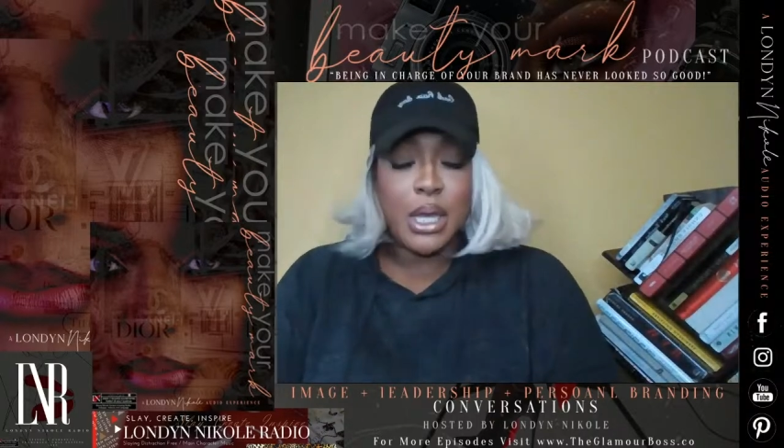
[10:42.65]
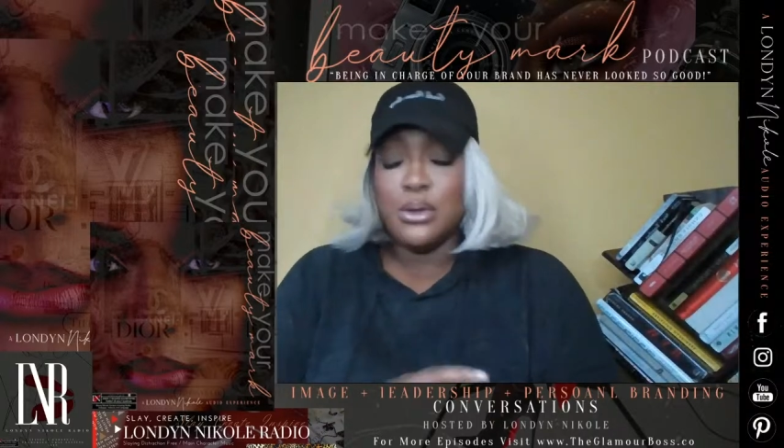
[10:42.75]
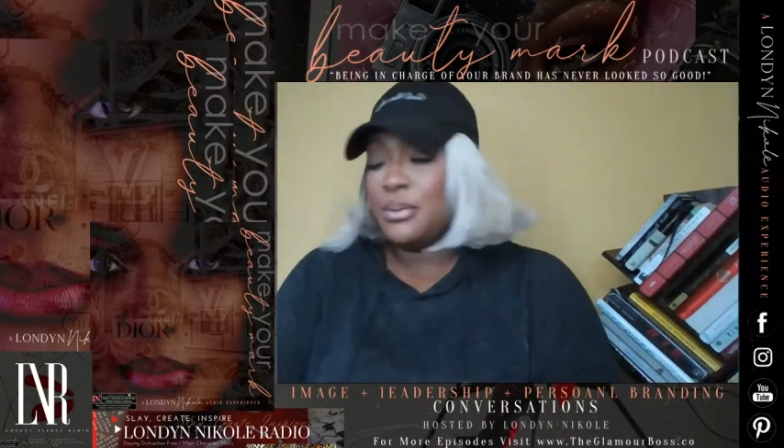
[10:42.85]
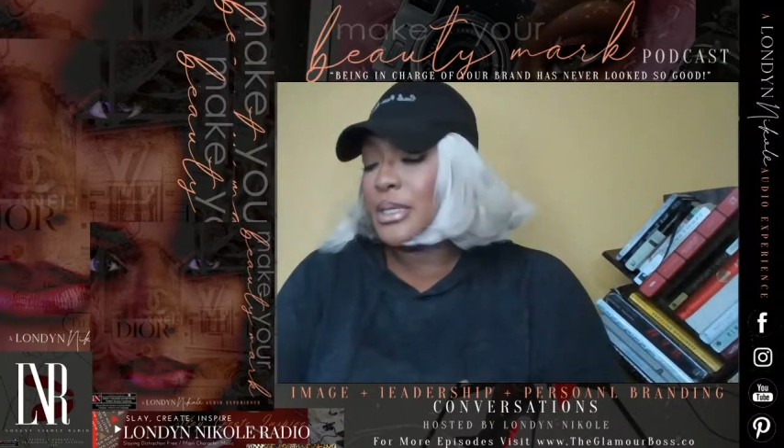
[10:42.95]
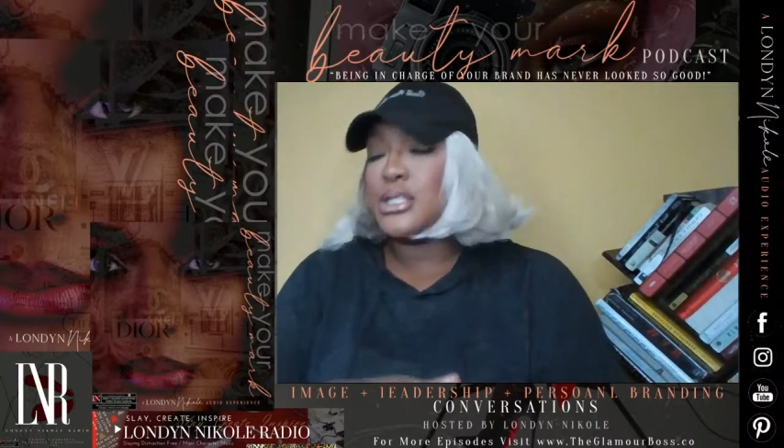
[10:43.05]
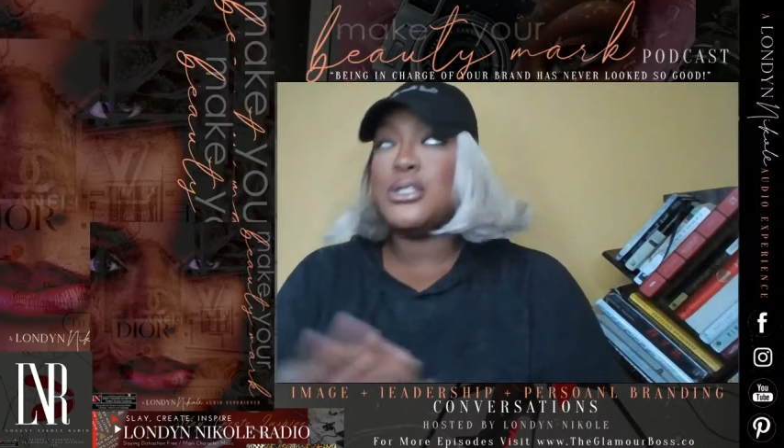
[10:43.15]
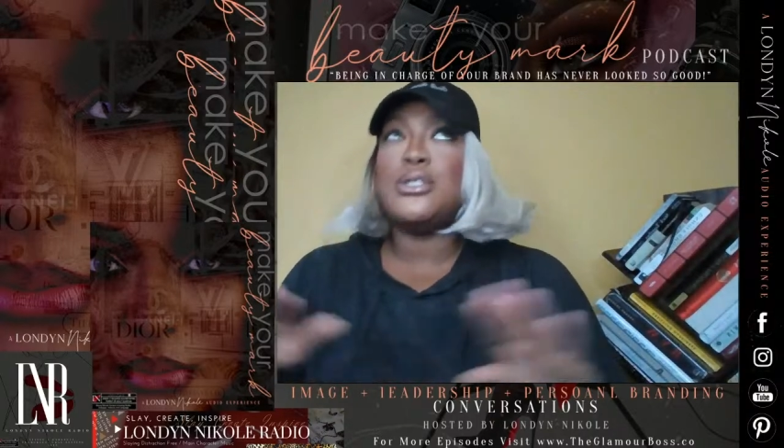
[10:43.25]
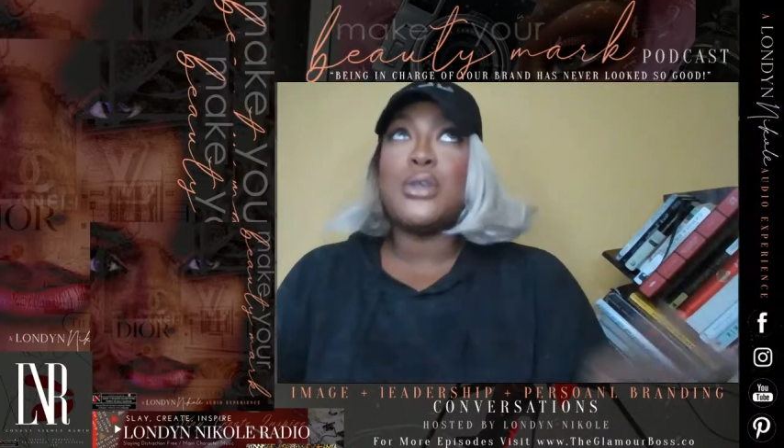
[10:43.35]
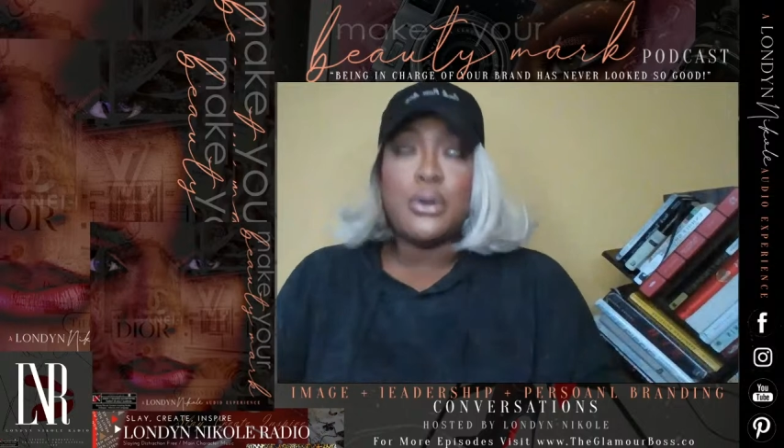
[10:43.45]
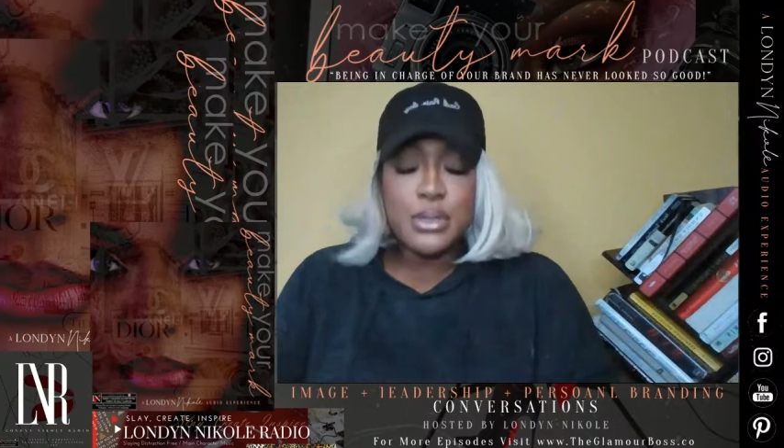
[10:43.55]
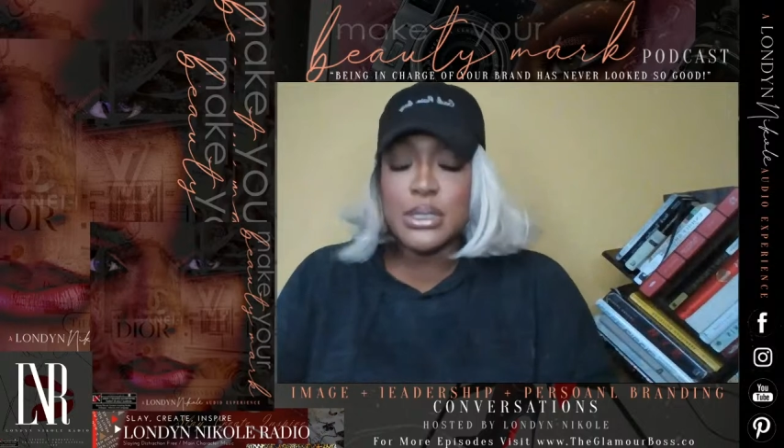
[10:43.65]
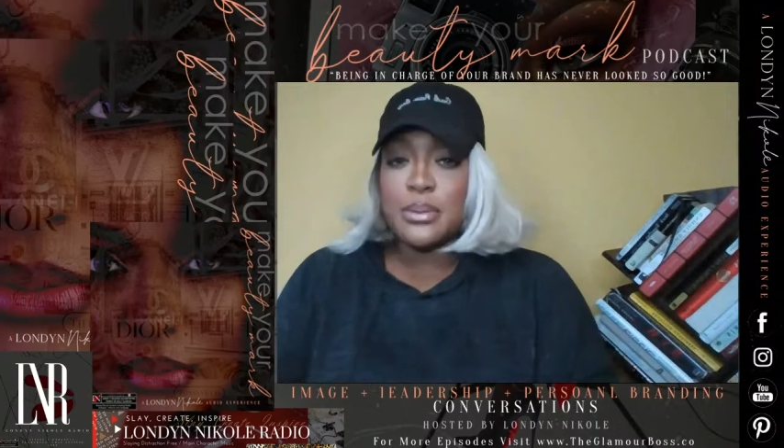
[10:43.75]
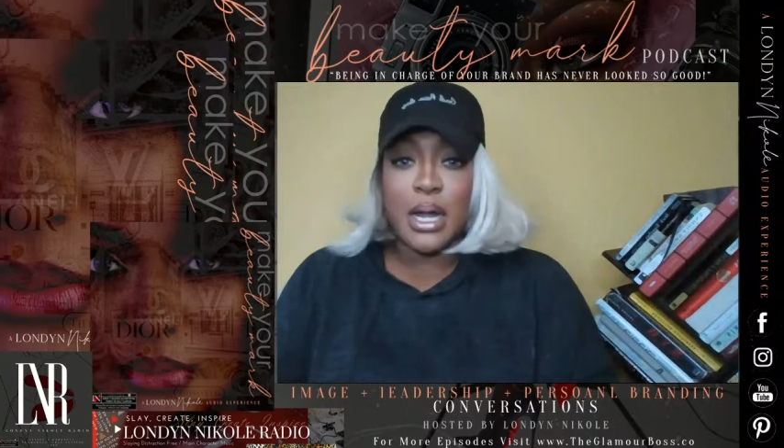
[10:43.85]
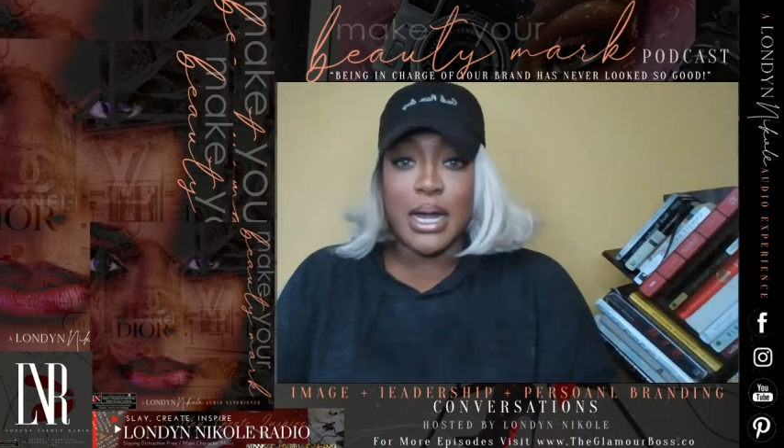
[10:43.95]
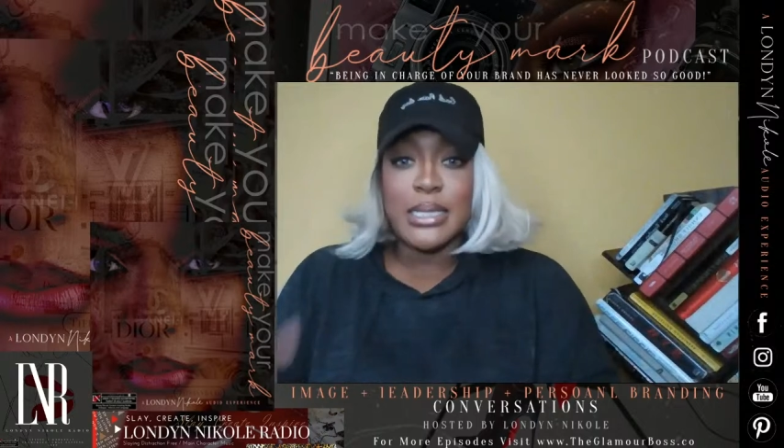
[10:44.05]
And you'll be so
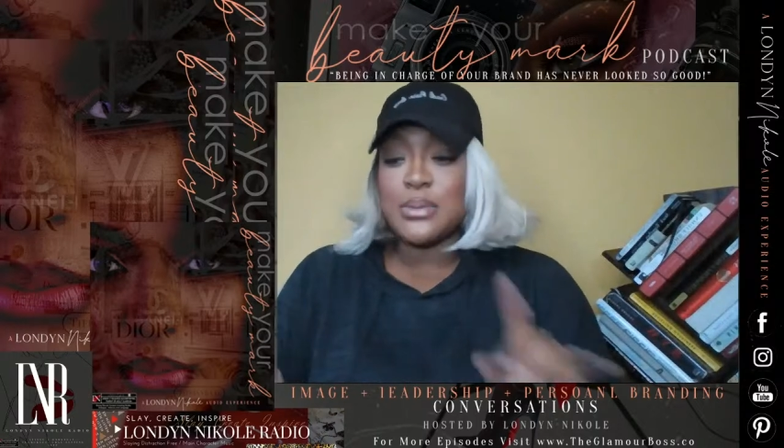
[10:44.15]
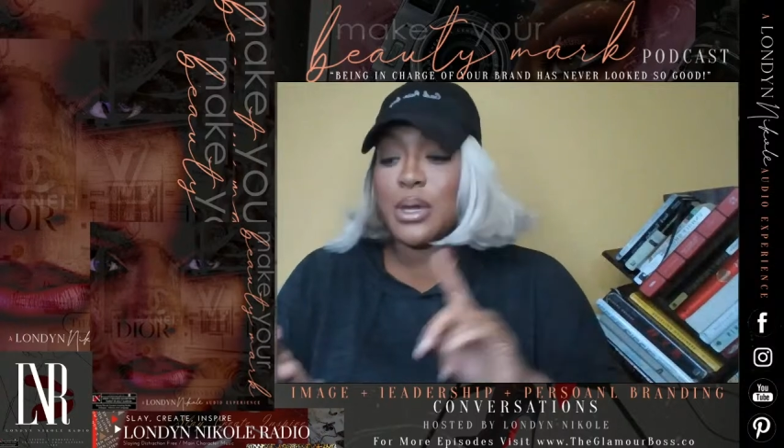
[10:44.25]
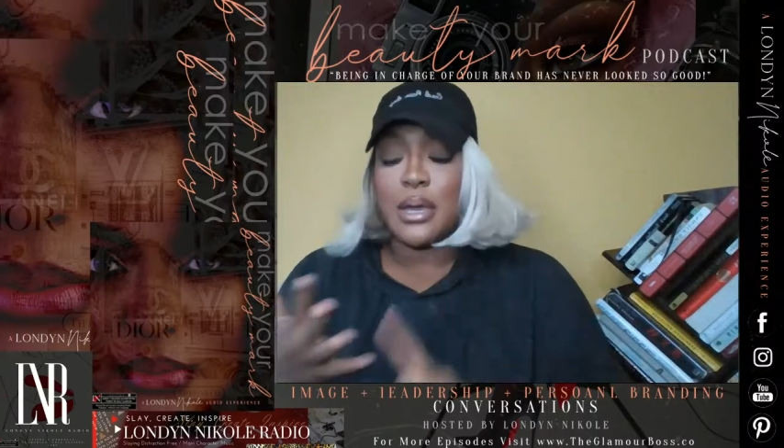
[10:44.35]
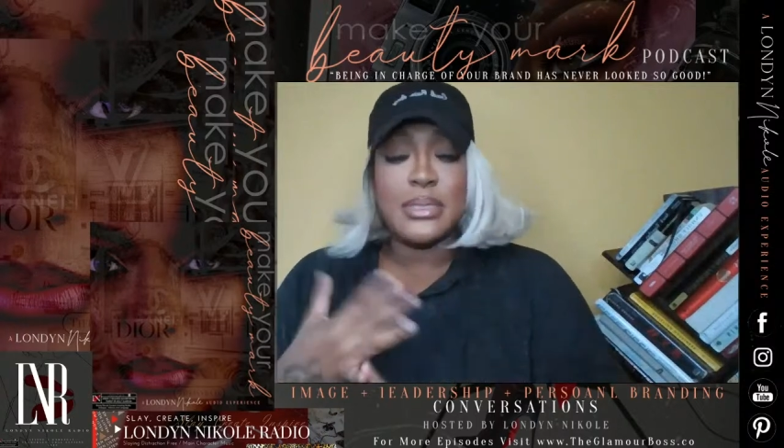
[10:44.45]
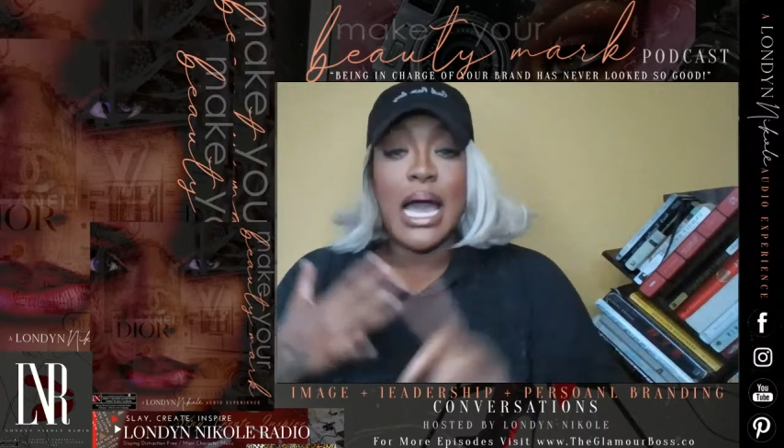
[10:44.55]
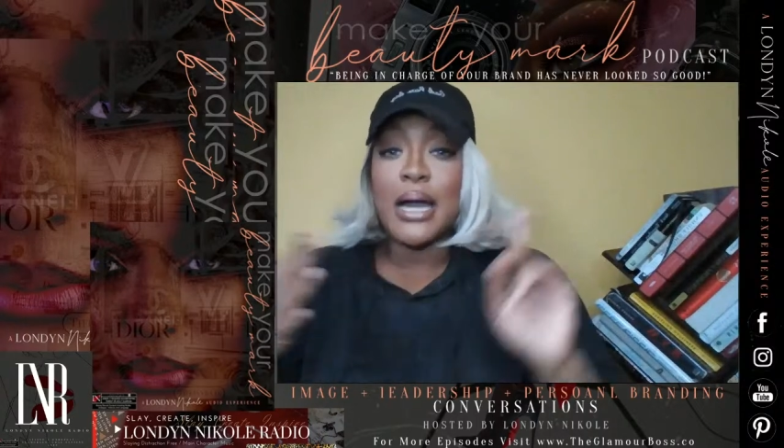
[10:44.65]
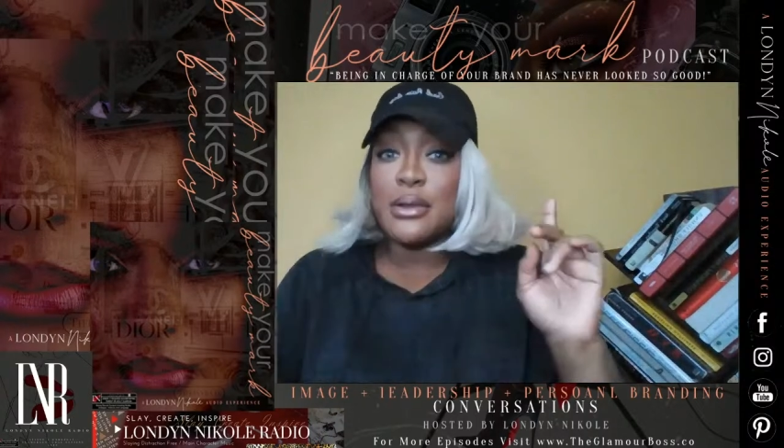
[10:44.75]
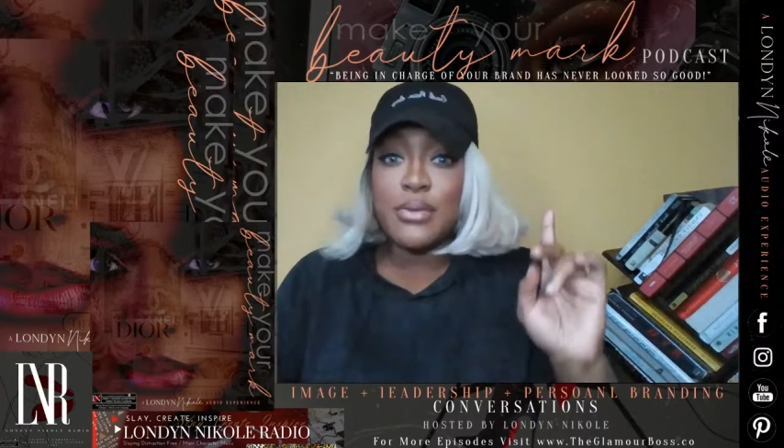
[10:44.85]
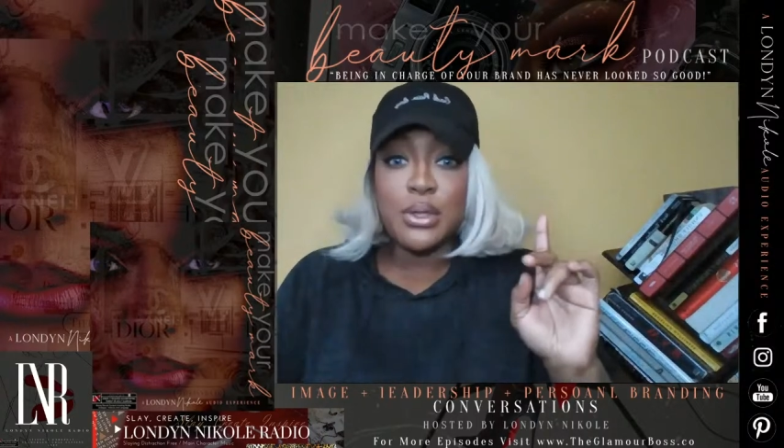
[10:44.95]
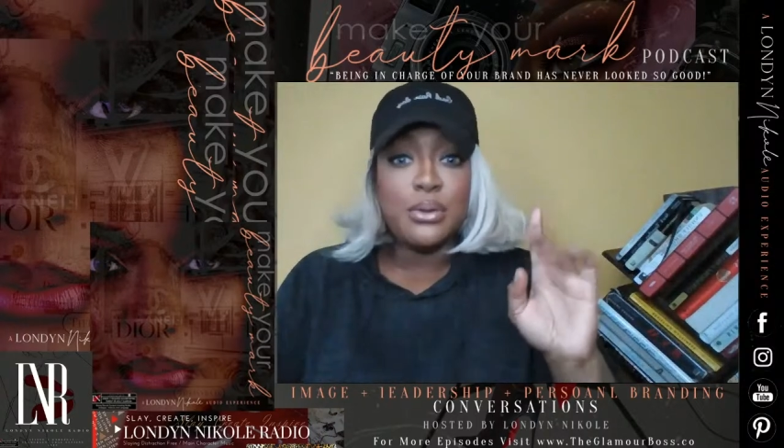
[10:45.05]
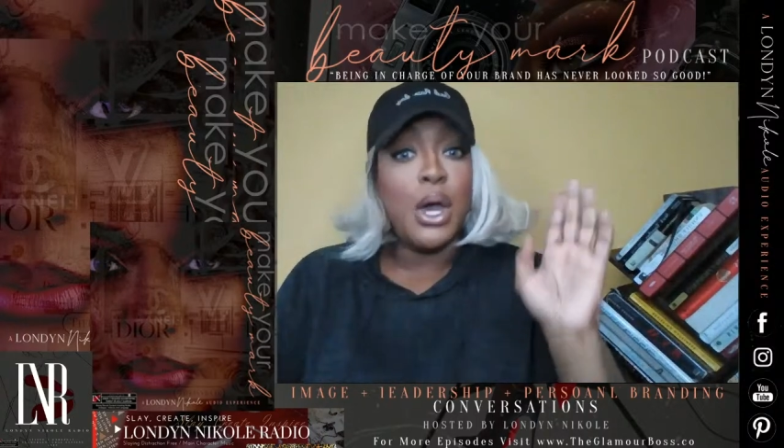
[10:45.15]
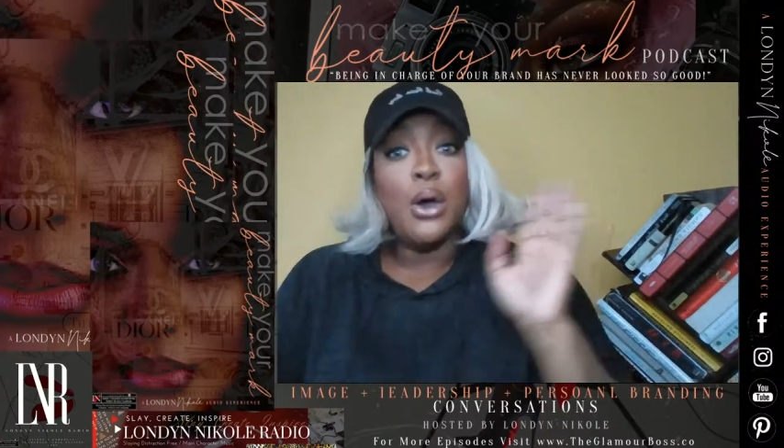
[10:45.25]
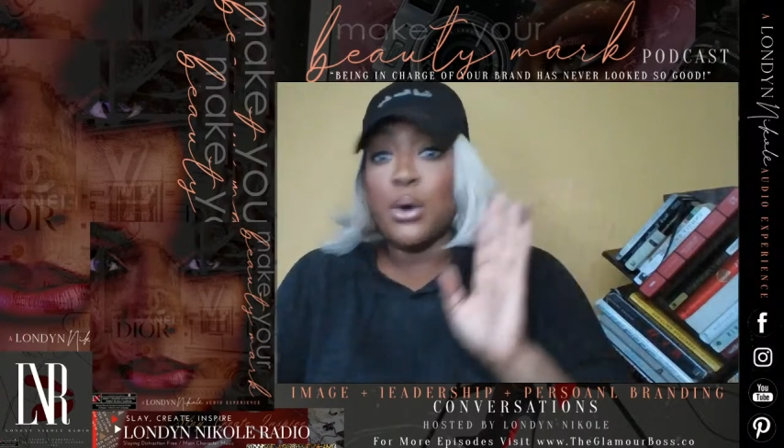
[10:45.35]
surprised what comes out of you,